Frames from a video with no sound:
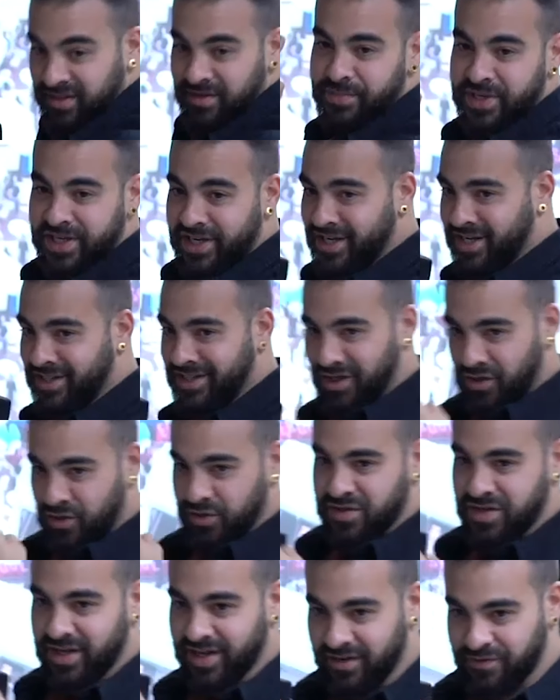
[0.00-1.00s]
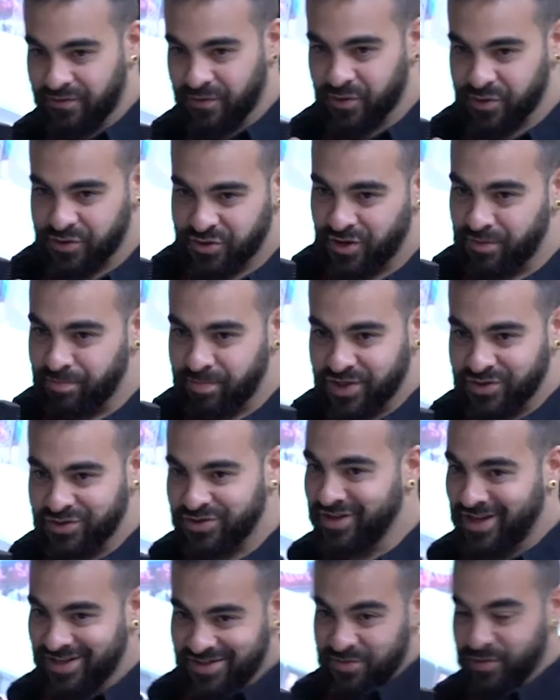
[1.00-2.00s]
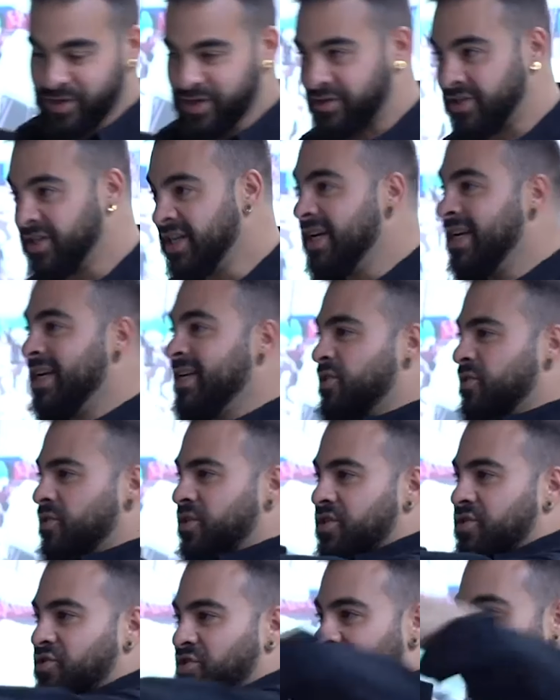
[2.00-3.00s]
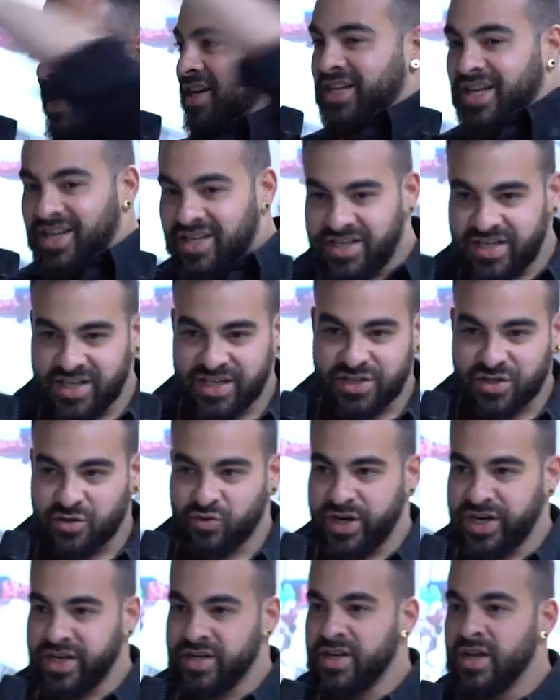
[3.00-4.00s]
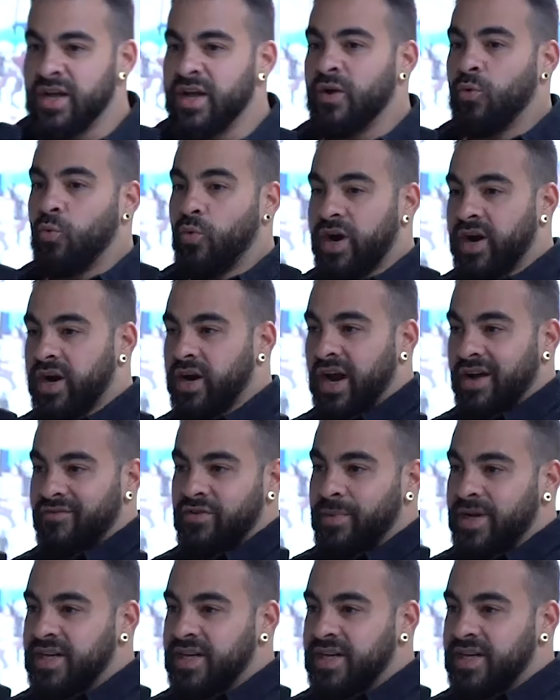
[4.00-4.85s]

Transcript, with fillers: one in the beginning that looks like a Photoshop picture, that's real. So this giant LED screen where